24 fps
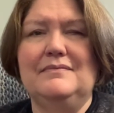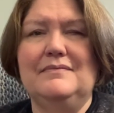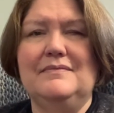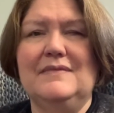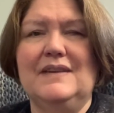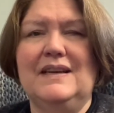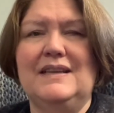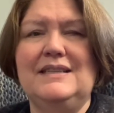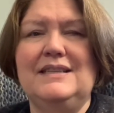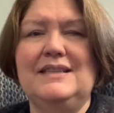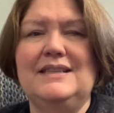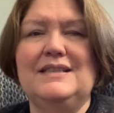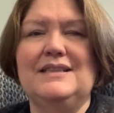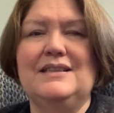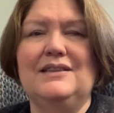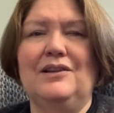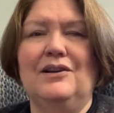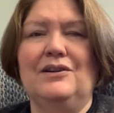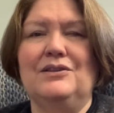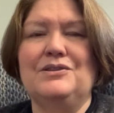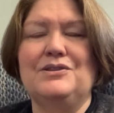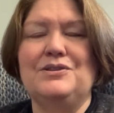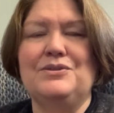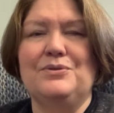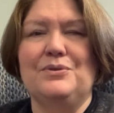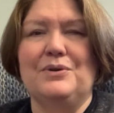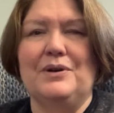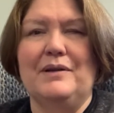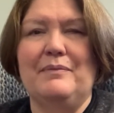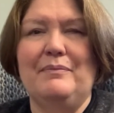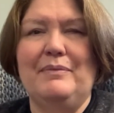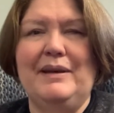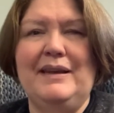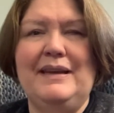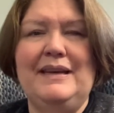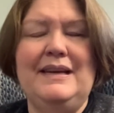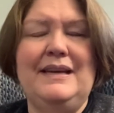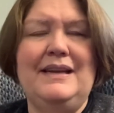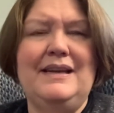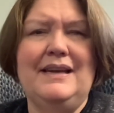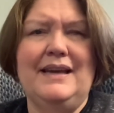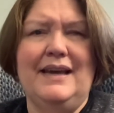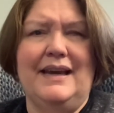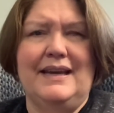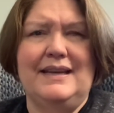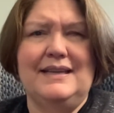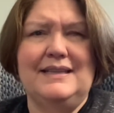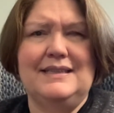It's just a long story, but in any
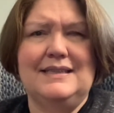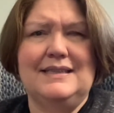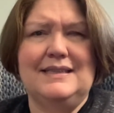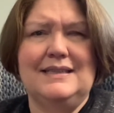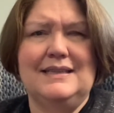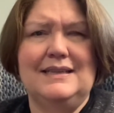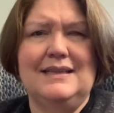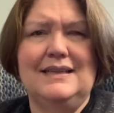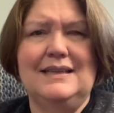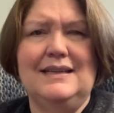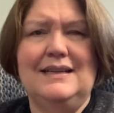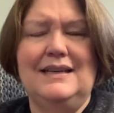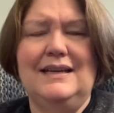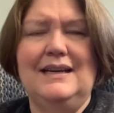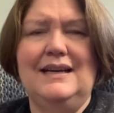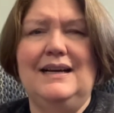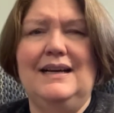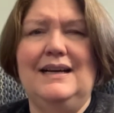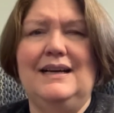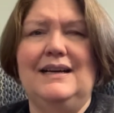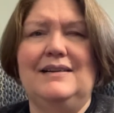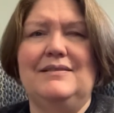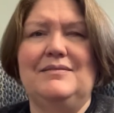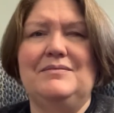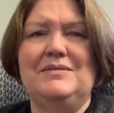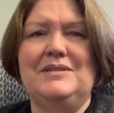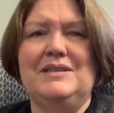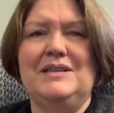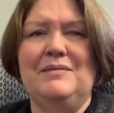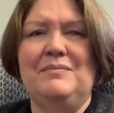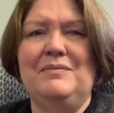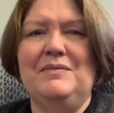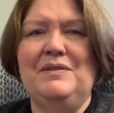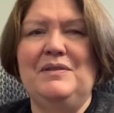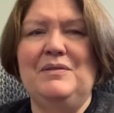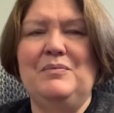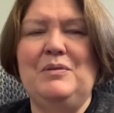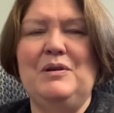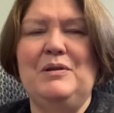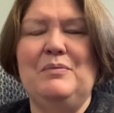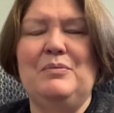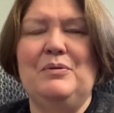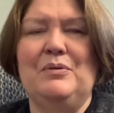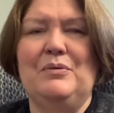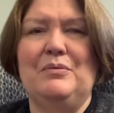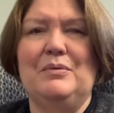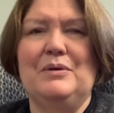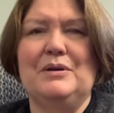case, some of the
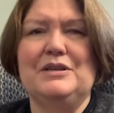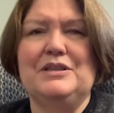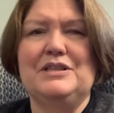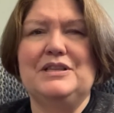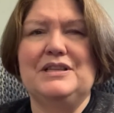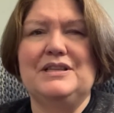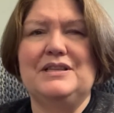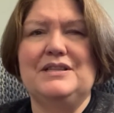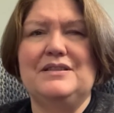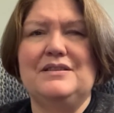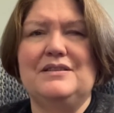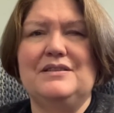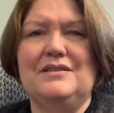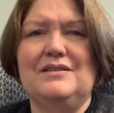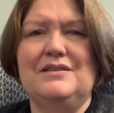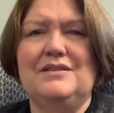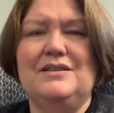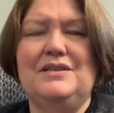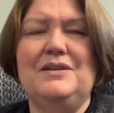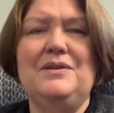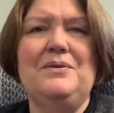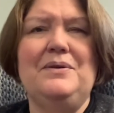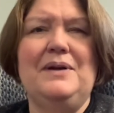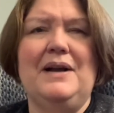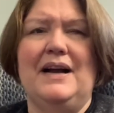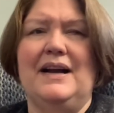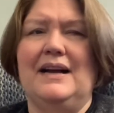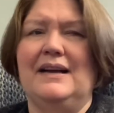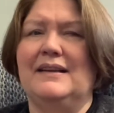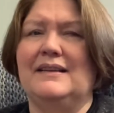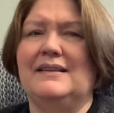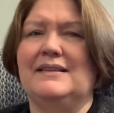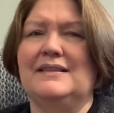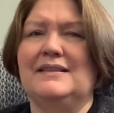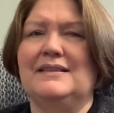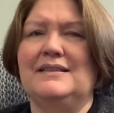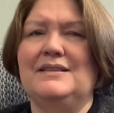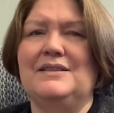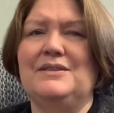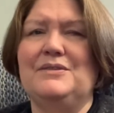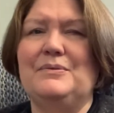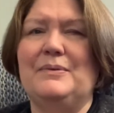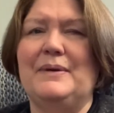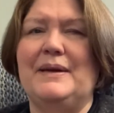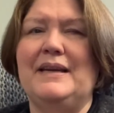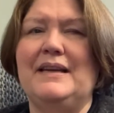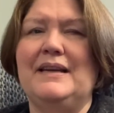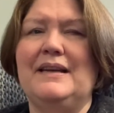people were just so kind and
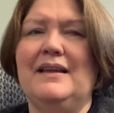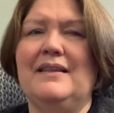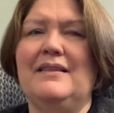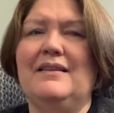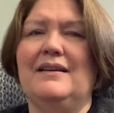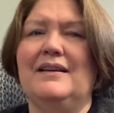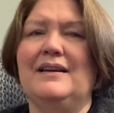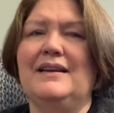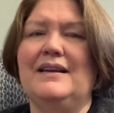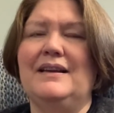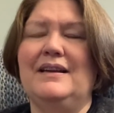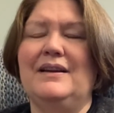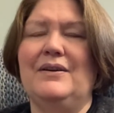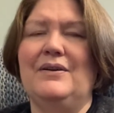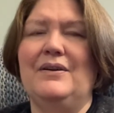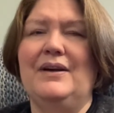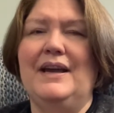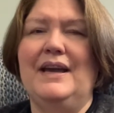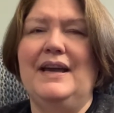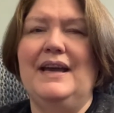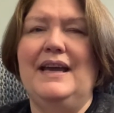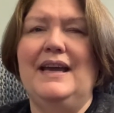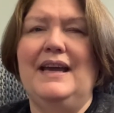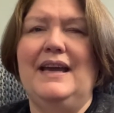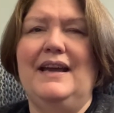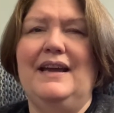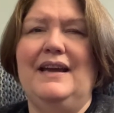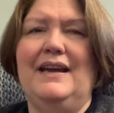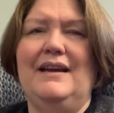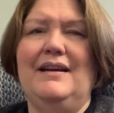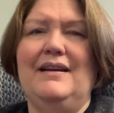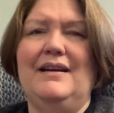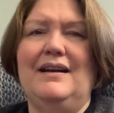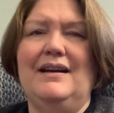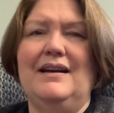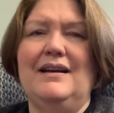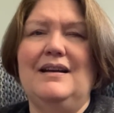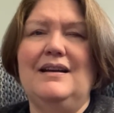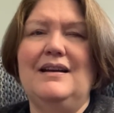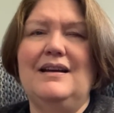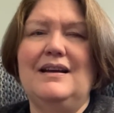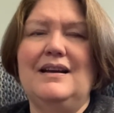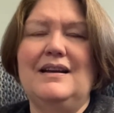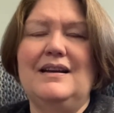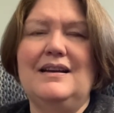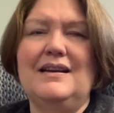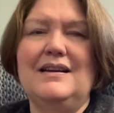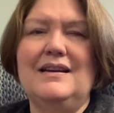sweet, and I thought, you know,
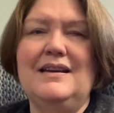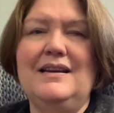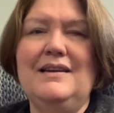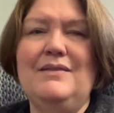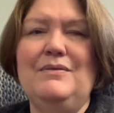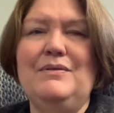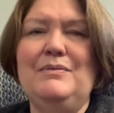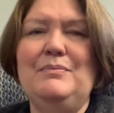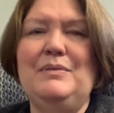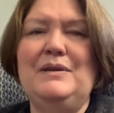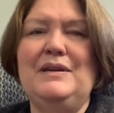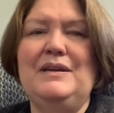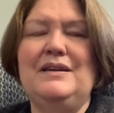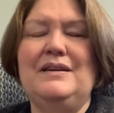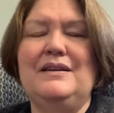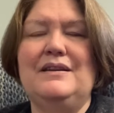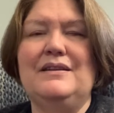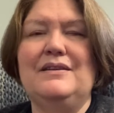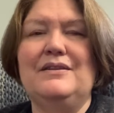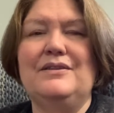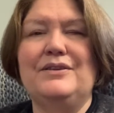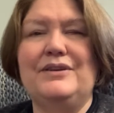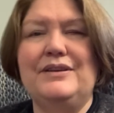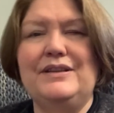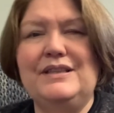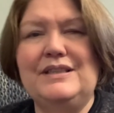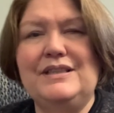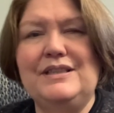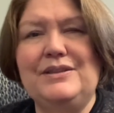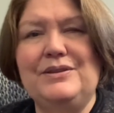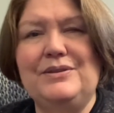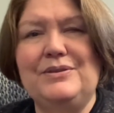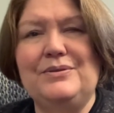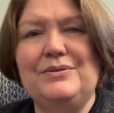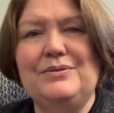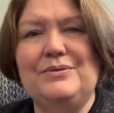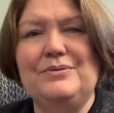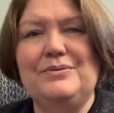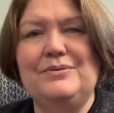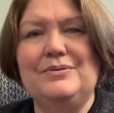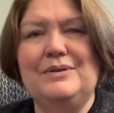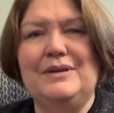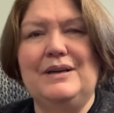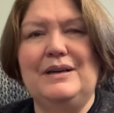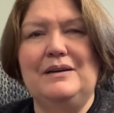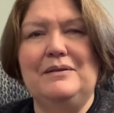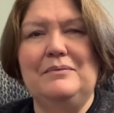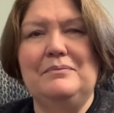it would be good to
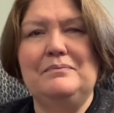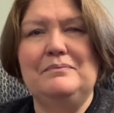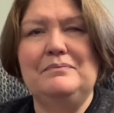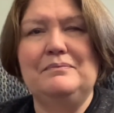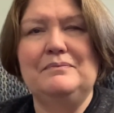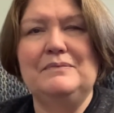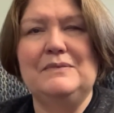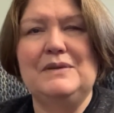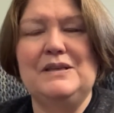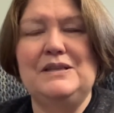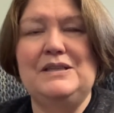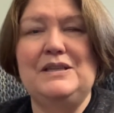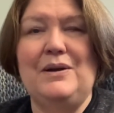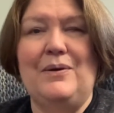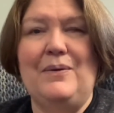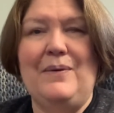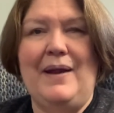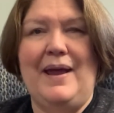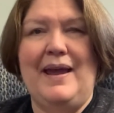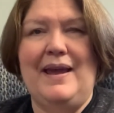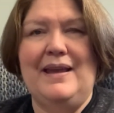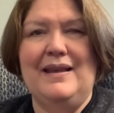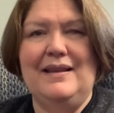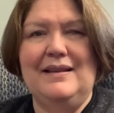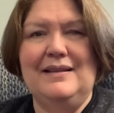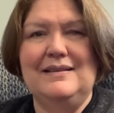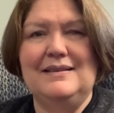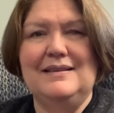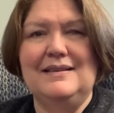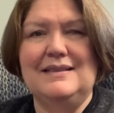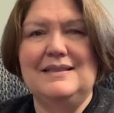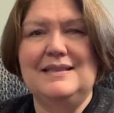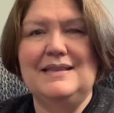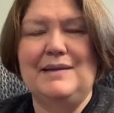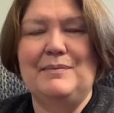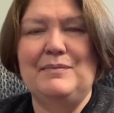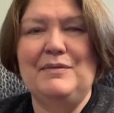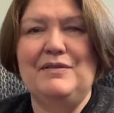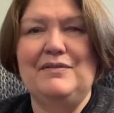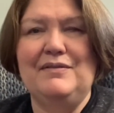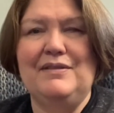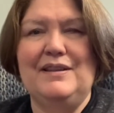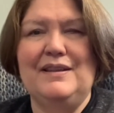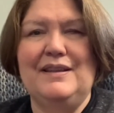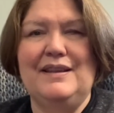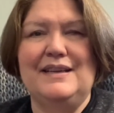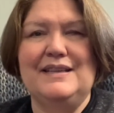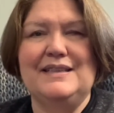donate some of the
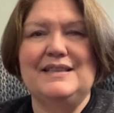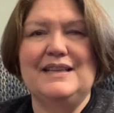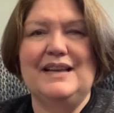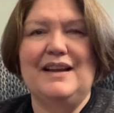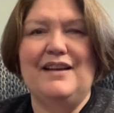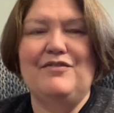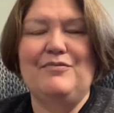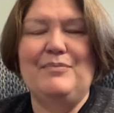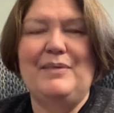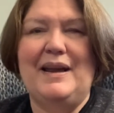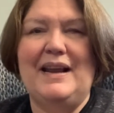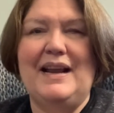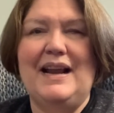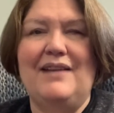things that I've made.